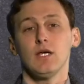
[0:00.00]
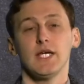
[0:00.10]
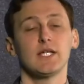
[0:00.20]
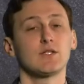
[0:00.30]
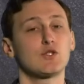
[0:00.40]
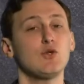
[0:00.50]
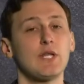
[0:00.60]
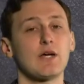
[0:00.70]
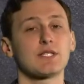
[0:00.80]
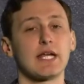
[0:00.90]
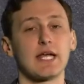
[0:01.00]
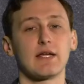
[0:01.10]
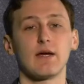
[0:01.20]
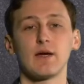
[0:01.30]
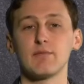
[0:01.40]
In
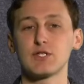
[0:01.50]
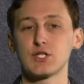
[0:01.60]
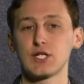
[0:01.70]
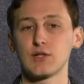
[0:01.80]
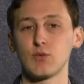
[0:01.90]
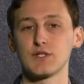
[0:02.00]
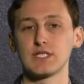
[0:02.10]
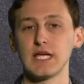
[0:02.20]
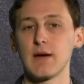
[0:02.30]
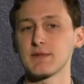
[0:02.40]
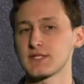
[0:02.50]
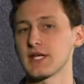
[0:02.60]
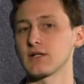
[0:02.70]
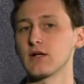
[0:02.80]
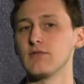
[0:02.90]
2008, Michigan was the
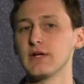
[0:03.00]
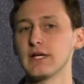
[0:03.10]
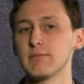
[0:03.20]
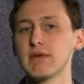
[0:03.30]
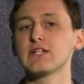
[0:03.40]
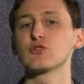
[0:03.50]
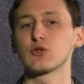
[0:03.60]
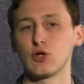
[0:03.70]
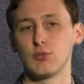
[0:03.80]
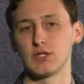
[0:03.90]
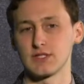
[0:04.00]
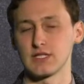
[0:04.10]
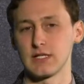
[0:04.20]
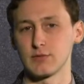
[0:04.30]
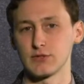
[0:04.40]
epicenter of a major globalist
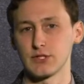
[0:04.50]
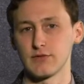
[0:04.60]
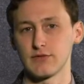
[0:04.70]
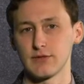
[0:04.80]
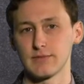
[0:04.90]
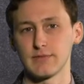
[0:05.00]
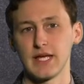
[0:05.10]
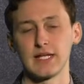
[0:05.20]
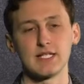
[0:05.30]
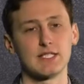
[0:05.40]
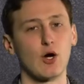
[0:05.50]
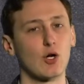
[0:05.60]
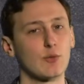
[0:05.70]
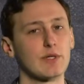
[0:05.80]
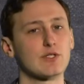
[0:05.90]
labor shift. And as the
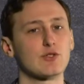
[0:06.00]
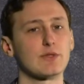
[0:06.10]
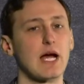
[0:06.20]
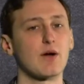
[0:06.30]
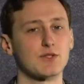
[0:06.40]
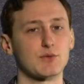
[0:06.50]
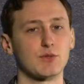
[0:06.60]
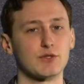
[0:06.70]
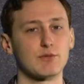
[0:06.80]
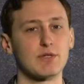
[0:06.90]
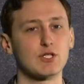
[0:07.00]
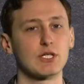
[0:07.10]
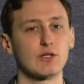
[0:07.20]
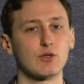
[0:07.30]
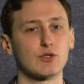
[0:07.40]
auto industry outsourced,
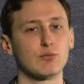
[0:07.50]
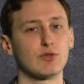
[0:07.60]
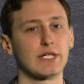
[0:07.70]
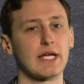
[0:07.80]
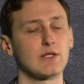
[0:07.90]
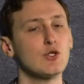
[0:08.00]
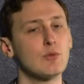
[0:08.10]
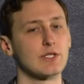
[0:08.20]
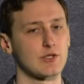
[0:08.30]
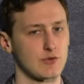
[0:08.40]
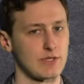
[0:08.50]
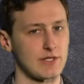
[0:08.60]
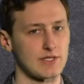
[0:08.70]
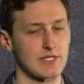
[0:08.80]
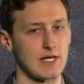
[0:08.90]
Michigan looked to bring a new industry to the
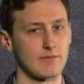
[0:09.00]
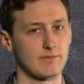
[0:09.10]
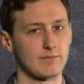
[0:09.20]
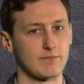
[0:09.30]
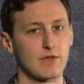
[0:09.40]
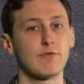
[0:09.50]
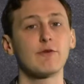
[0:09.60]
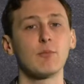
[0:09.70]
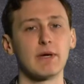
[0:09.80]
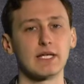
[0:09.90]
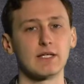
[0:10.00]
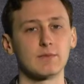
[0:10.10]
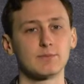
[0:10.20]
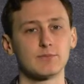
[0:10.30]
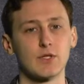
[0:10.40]
state,
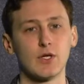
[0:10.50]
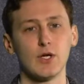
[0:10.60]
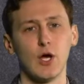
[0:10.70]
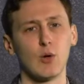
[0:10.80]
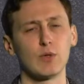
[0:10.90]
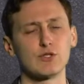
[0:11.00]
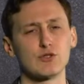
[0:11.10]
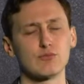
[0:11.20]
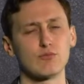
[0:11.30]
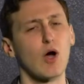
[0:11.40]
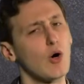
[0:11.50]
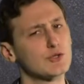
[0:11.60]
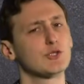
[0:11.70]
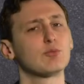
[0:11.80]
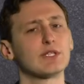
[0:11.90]
filmmaking. Which
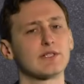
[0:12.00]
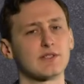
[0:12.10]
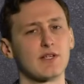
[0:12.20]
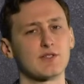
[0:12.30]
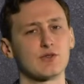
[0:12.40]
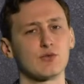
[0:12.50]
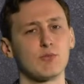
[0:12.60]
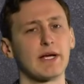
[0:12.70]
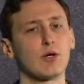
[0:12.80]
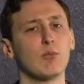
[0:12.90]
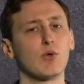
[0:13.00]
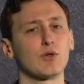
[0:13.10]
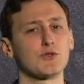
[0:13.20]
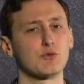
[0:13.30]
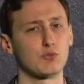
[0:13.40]
also brings us to Michael
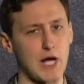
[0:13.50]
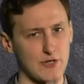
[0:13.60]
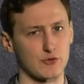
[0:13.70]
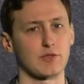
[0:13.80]
Moore's Roger and